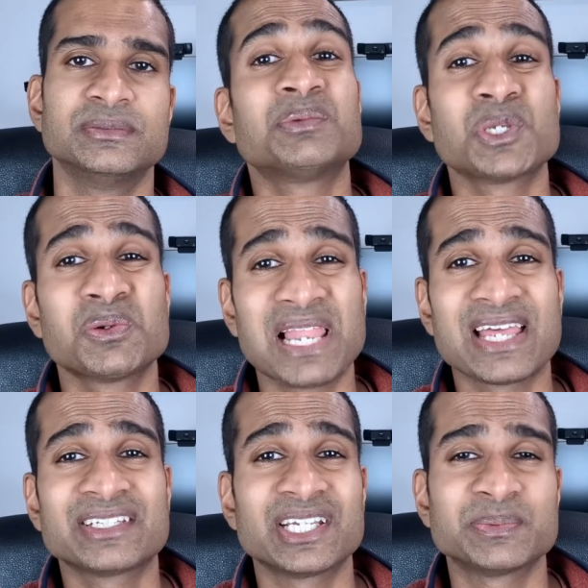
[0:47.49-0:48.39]
I'm so
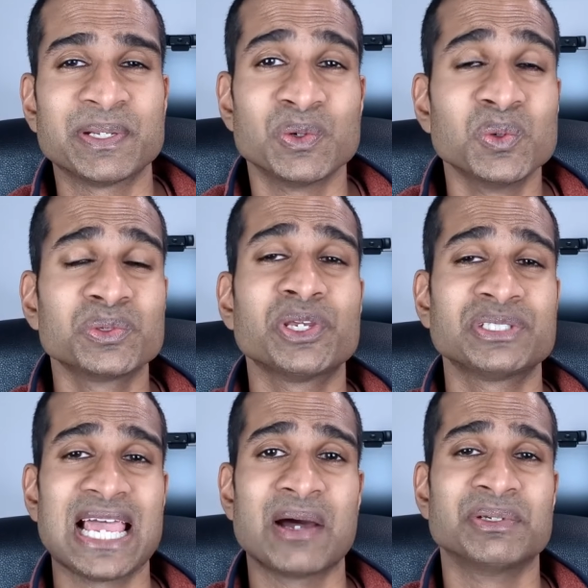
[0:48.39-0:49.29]
glad I spent all
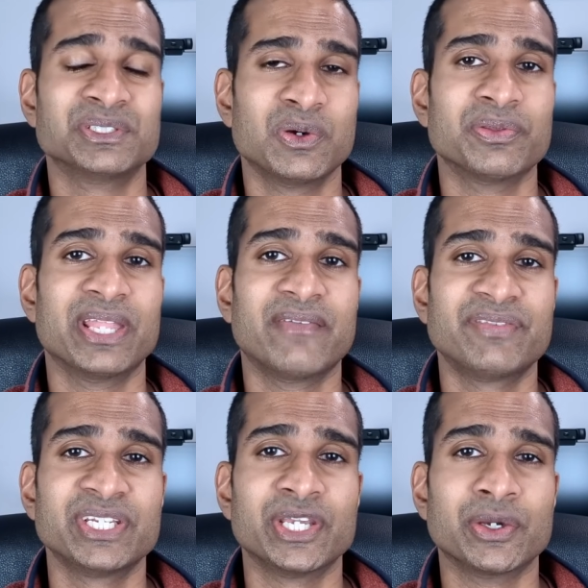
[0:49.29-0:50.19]
those hours on that
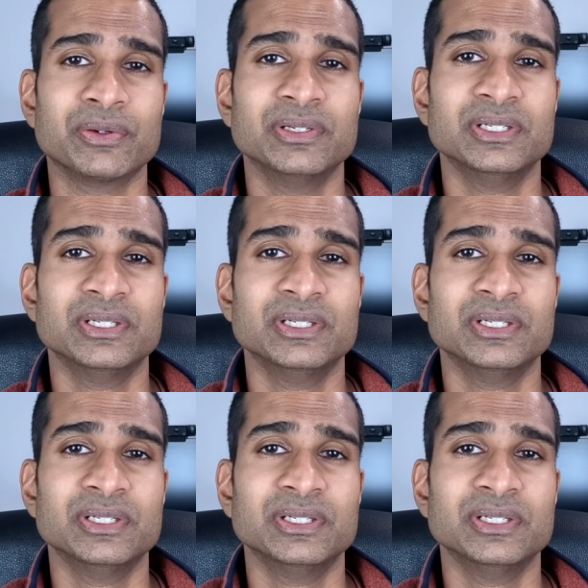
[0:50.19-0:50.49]
video.